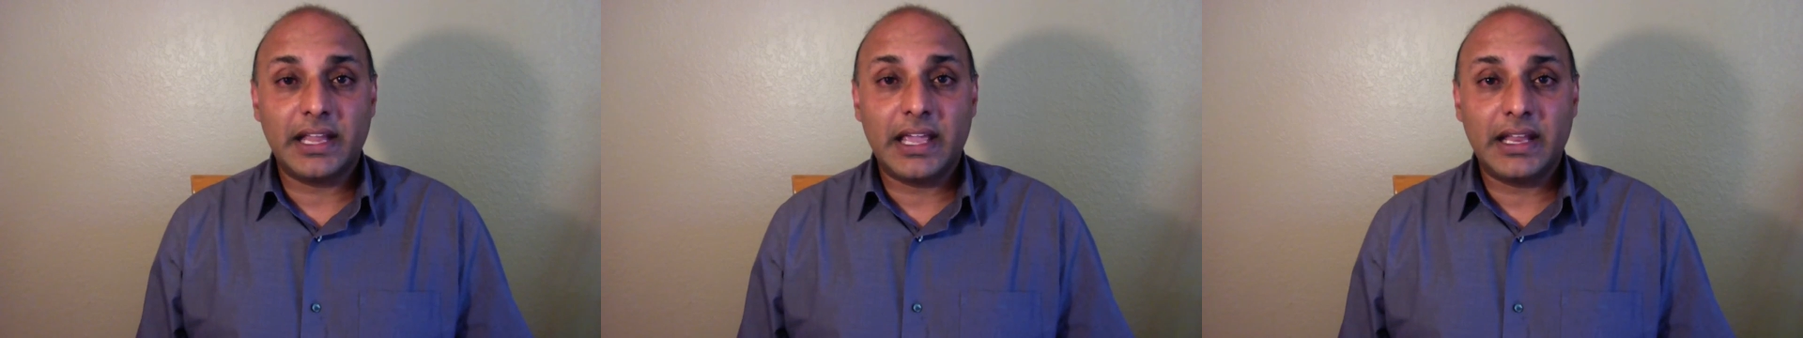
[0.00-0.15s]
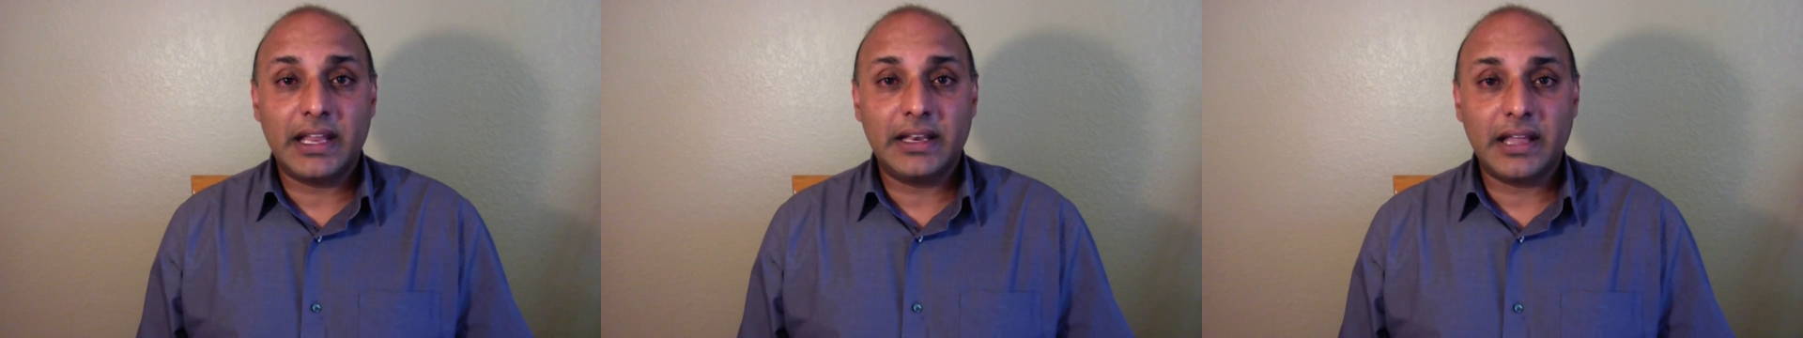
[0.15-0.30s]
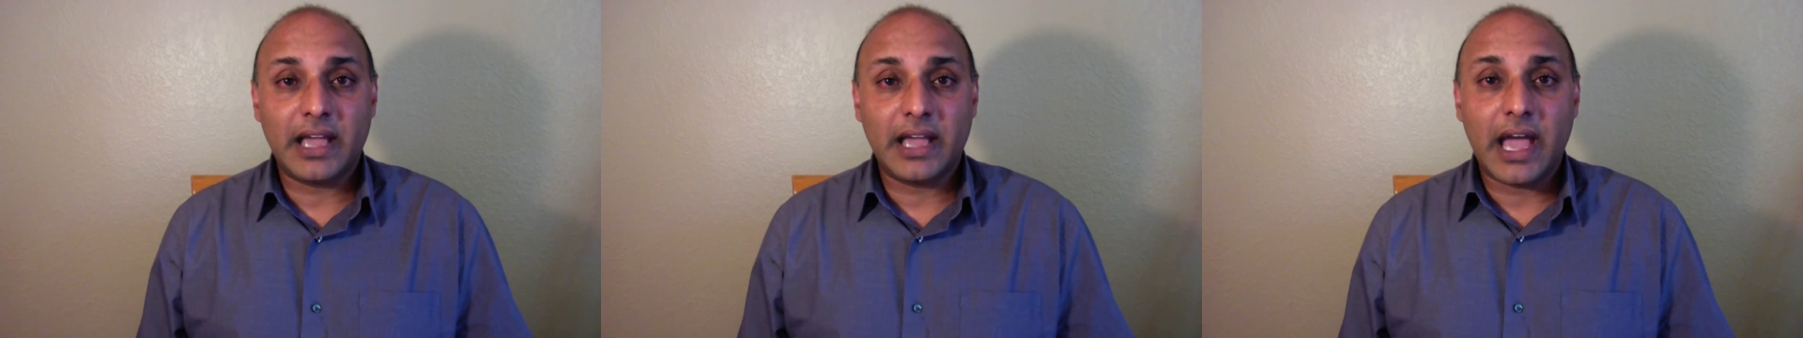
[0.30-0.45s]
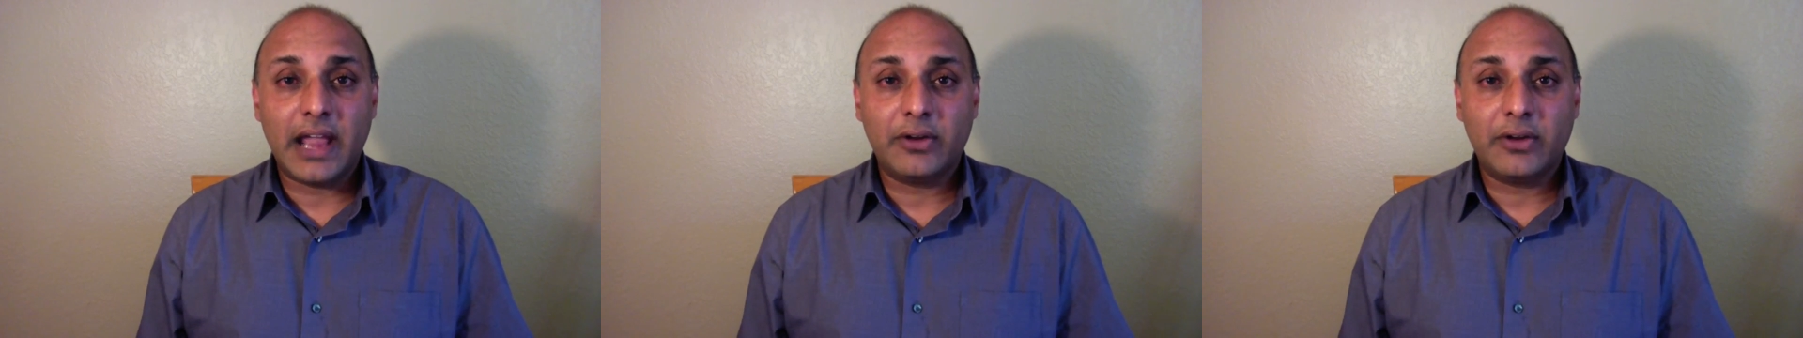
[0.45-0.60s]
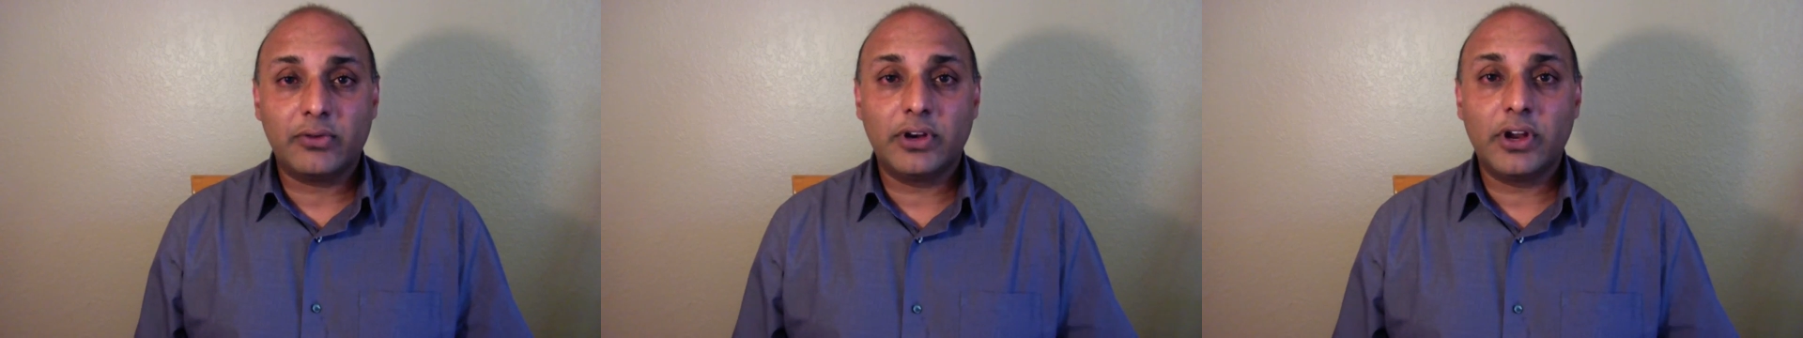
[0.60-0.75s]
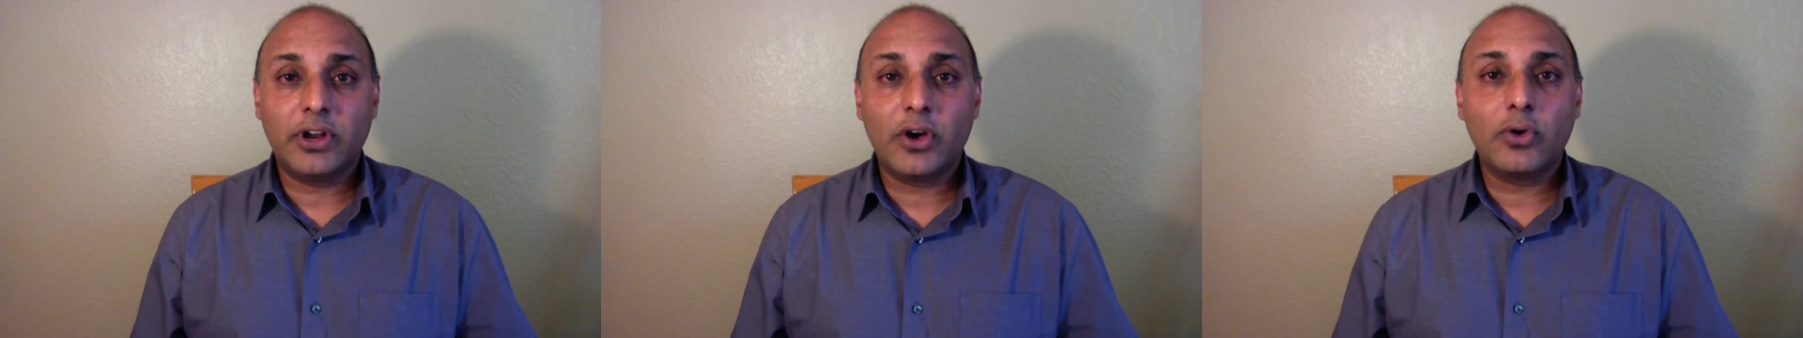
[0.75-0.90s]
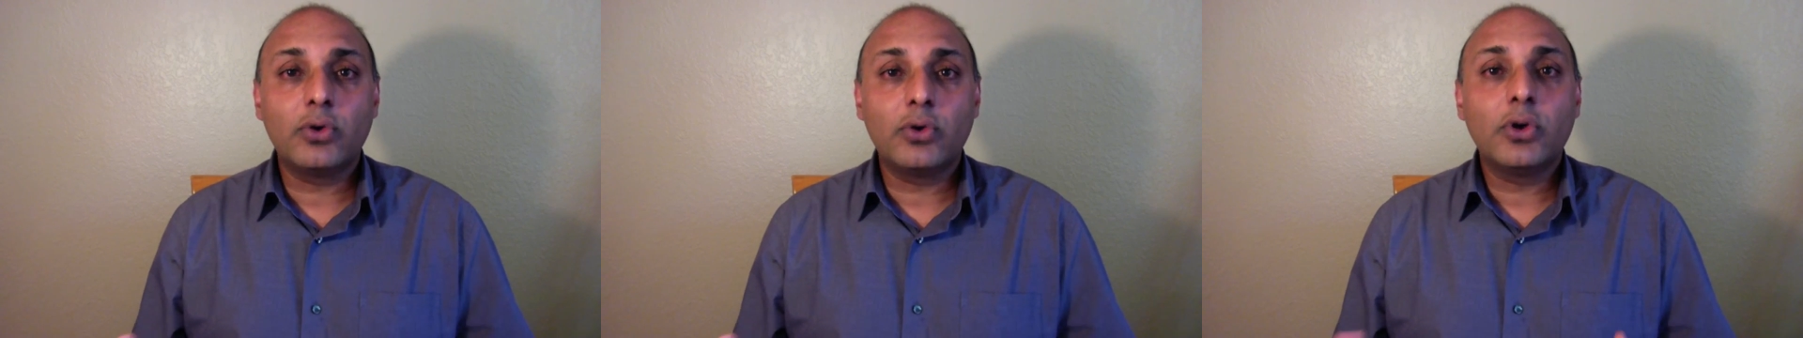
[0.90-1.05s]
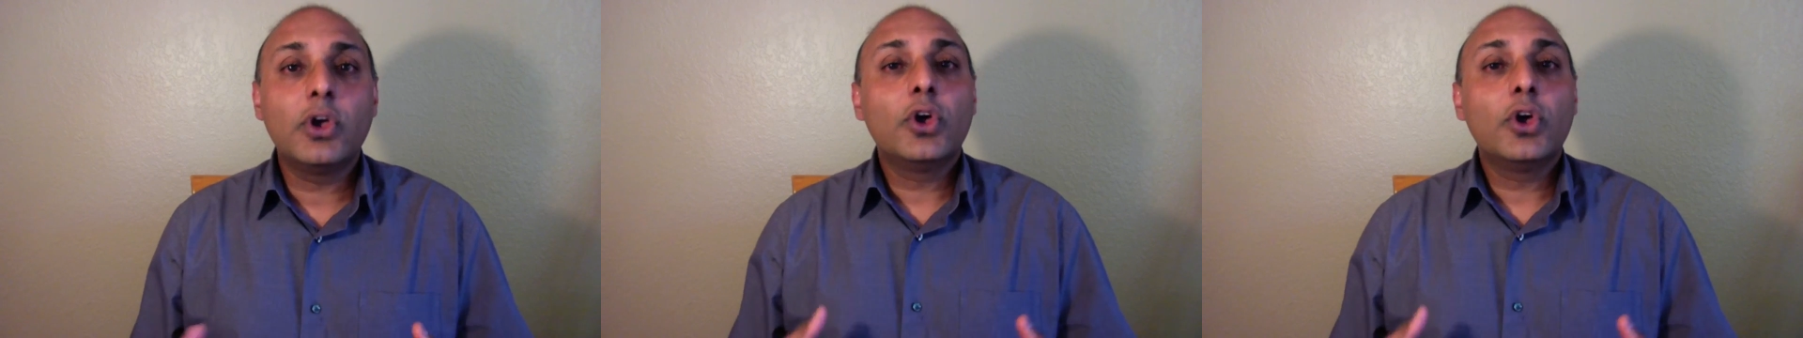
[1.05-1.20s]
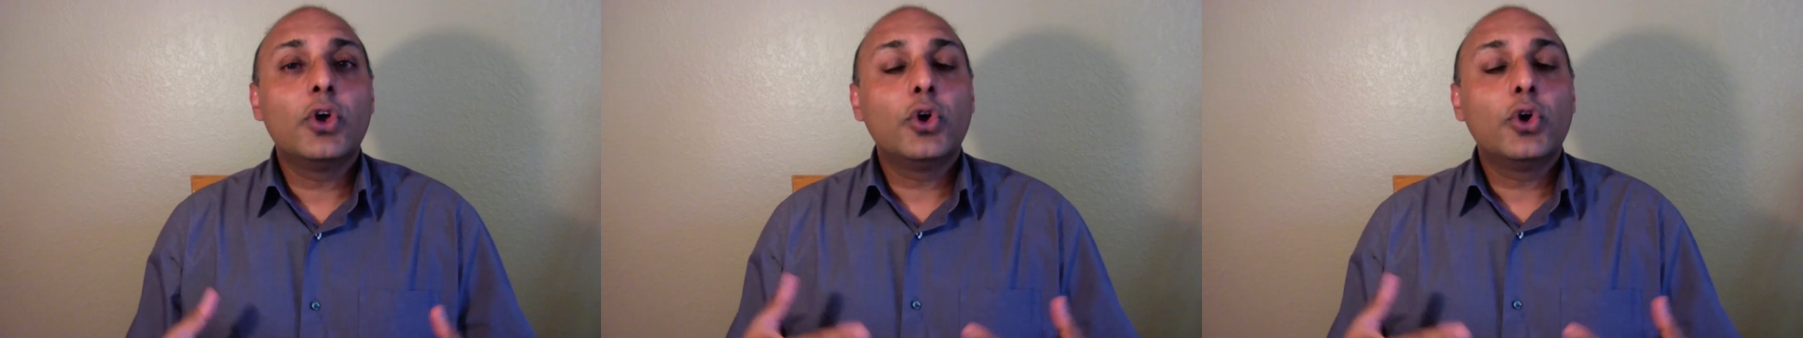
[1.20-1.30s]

and I don't know